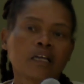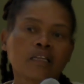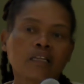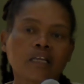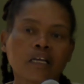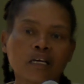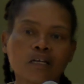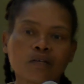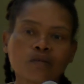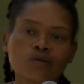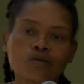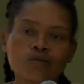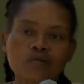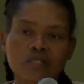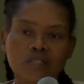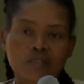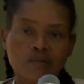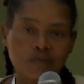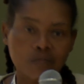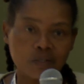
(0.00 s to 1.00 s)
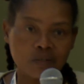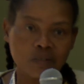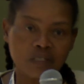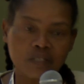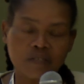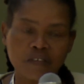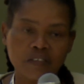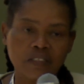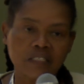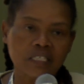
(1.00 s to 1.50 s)
They used, which
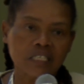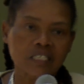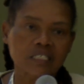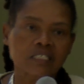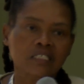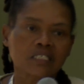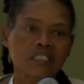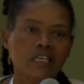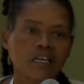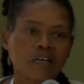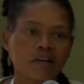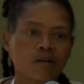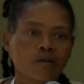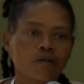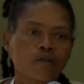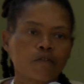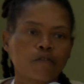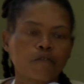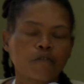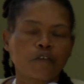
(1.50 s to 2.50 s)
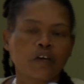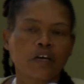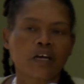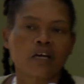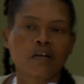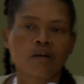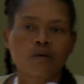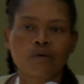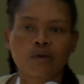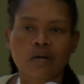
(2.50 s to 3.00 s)
was fantastic, a lot of
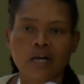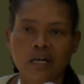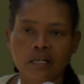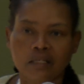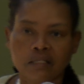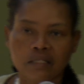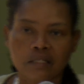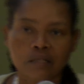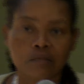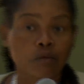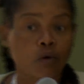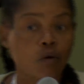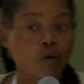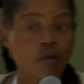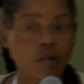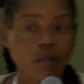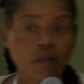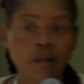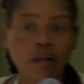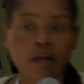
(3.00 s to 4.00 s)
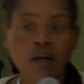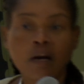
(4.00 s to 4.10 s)
local small